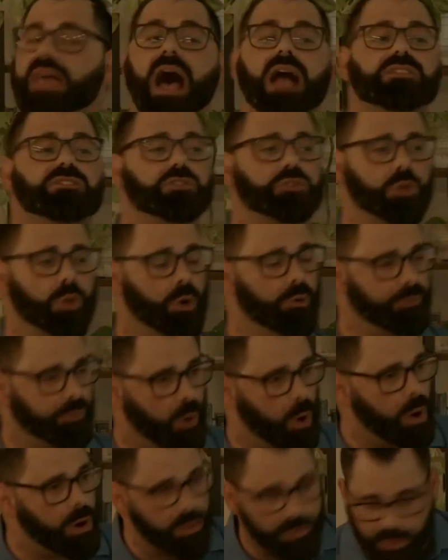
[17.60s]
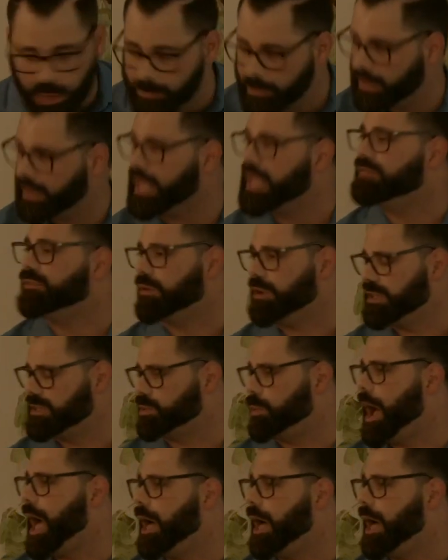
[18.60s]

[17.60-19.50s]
that's true for the believer as